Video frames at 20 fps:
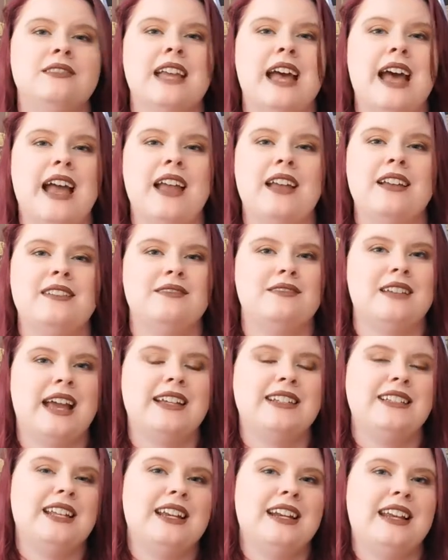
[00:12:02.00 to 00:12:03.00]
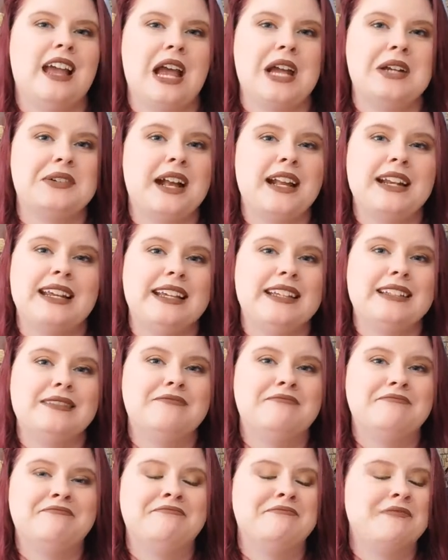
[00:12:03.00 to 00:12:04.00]
I did it, I read it.
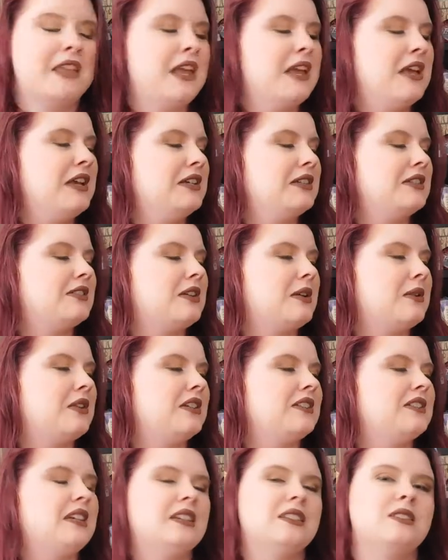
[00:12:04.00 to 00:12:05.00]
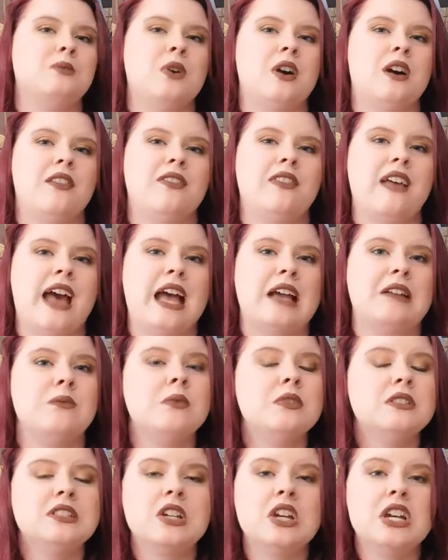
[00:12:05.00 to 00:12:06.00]
So this is one that
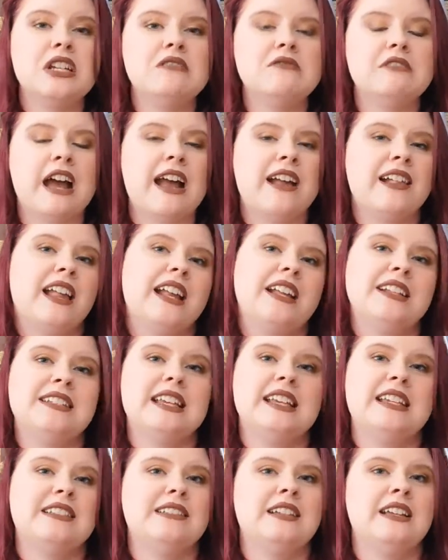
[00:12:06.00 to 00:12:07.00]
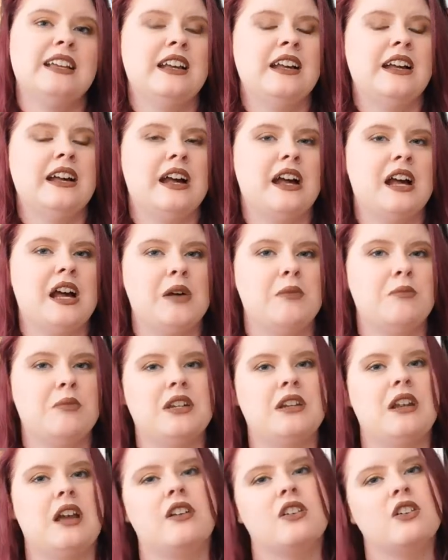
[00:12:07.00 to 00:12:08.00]
was good, I liked it, but
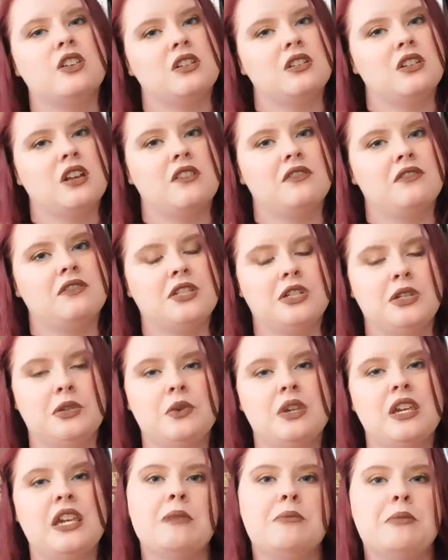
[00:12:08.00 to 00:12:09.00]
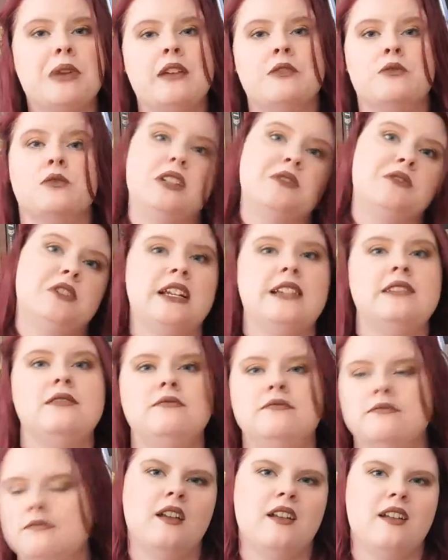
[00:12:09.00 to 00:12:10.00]
not good enough to keep and reread.
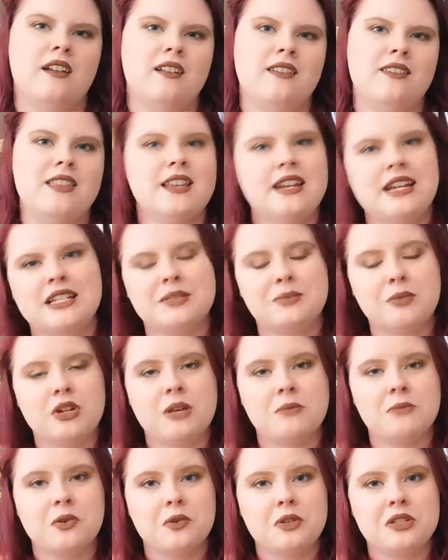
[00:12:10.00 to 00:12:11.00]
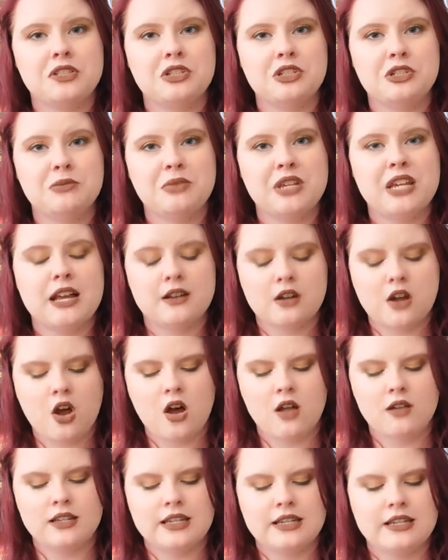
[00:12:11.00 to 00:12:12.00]
The next book I'm going to be
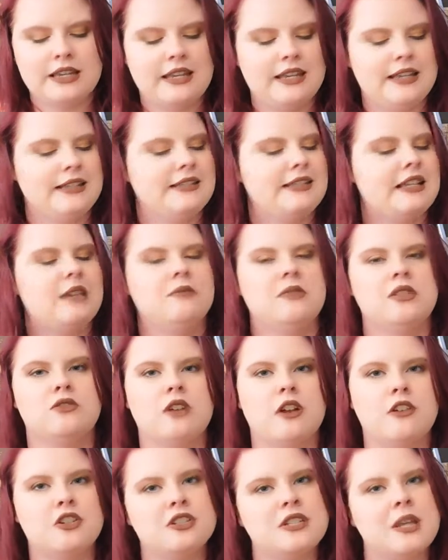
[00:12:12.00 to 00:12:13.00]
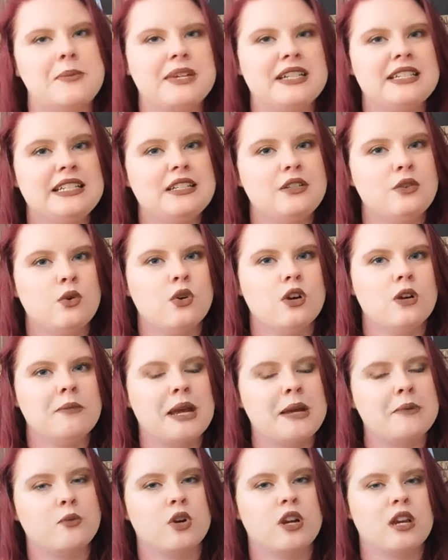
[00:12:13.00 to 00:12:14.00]
unhauling is Amy and Roger's Epic Detour
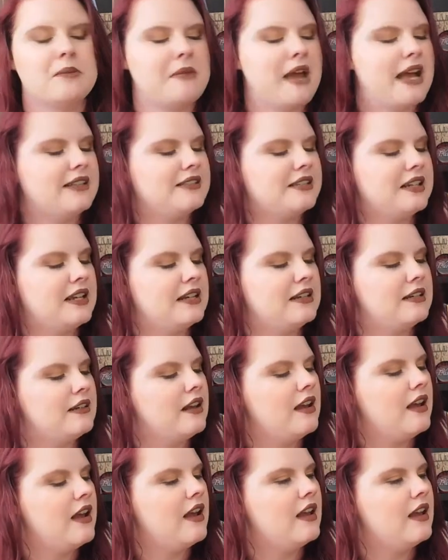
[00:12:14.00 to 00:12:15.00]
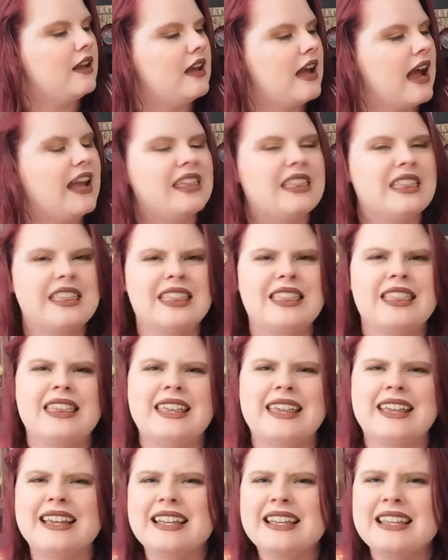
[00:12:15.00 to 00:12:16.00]
by Morgan Matson. I
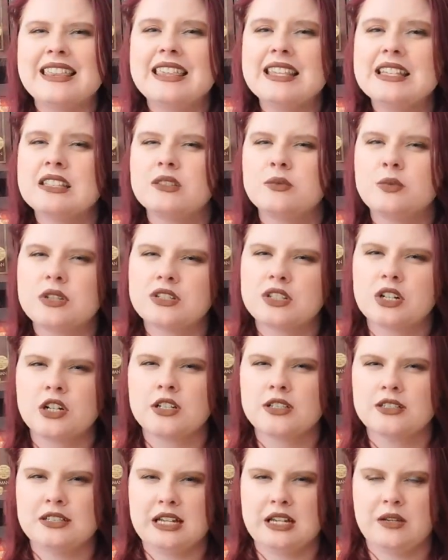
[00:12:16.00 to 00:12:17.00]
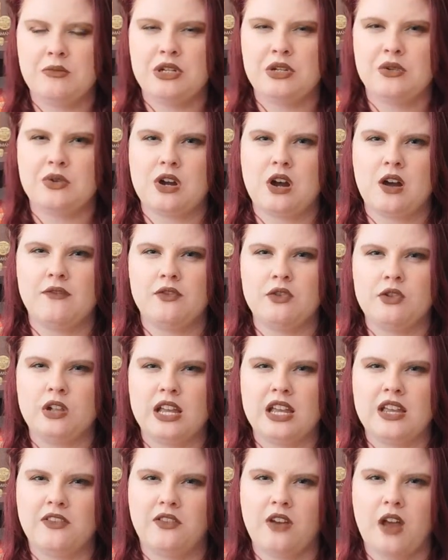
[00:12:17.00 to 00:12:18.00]
think this was her debut novel,
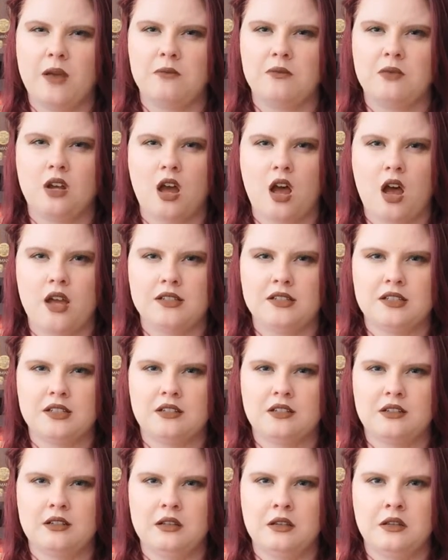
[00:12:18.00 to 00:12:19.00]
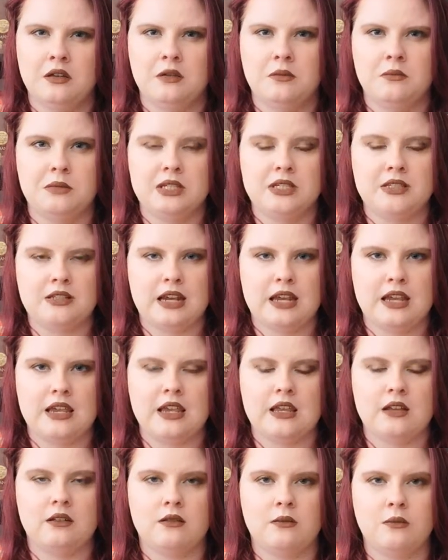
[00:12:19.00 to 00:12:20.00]
if I'm not
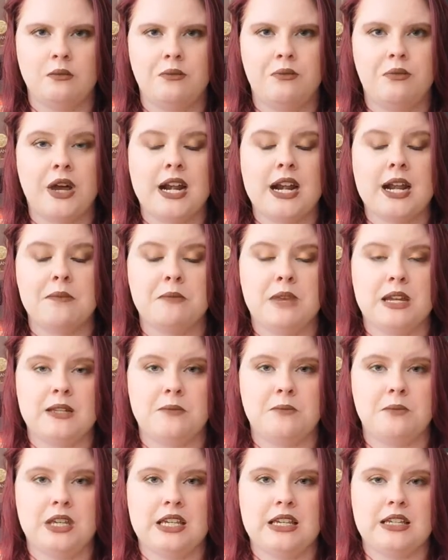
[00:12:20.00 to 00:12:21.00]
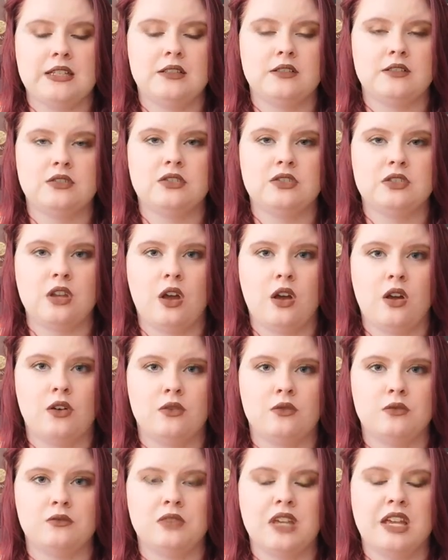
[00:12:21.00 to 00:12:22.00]
mistaken, but I might be.
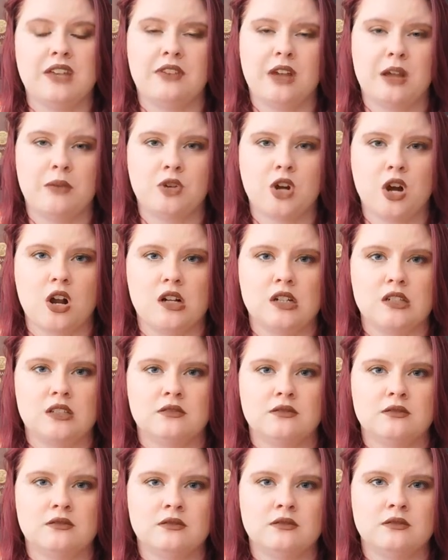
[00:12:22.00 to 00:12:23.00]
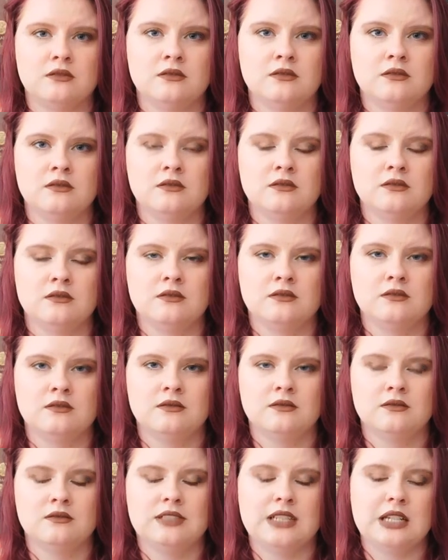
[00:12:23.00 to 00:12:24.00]
So if I'm wrong,
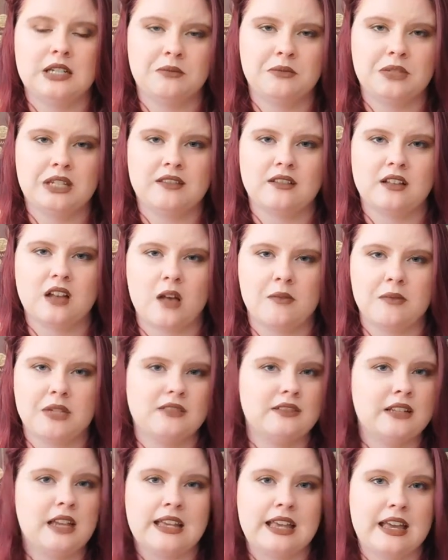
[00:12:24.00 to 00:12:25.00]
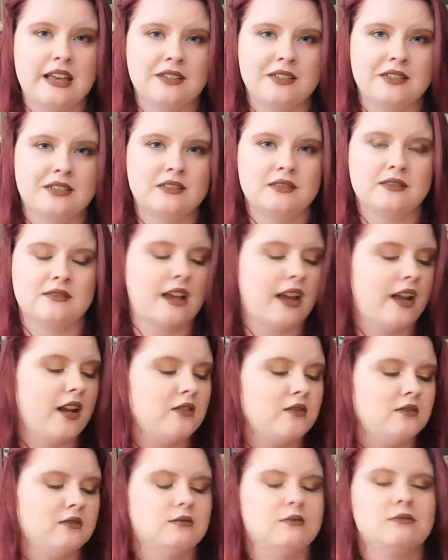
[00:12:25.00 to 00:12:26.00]
tell me in the comments, I guess. I
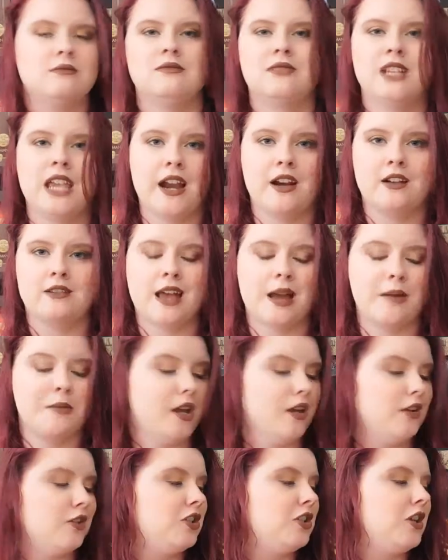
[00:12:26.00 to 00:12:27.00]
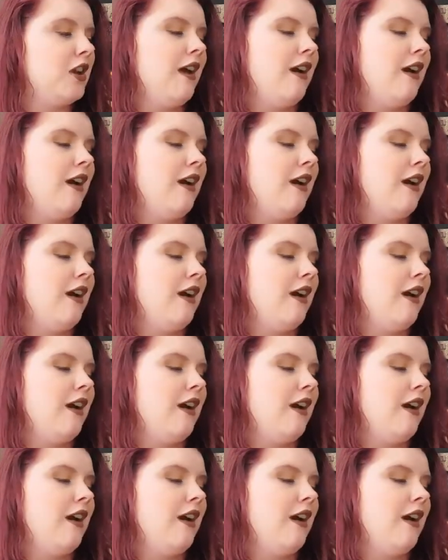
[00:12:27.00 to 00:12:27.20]
don't care that much.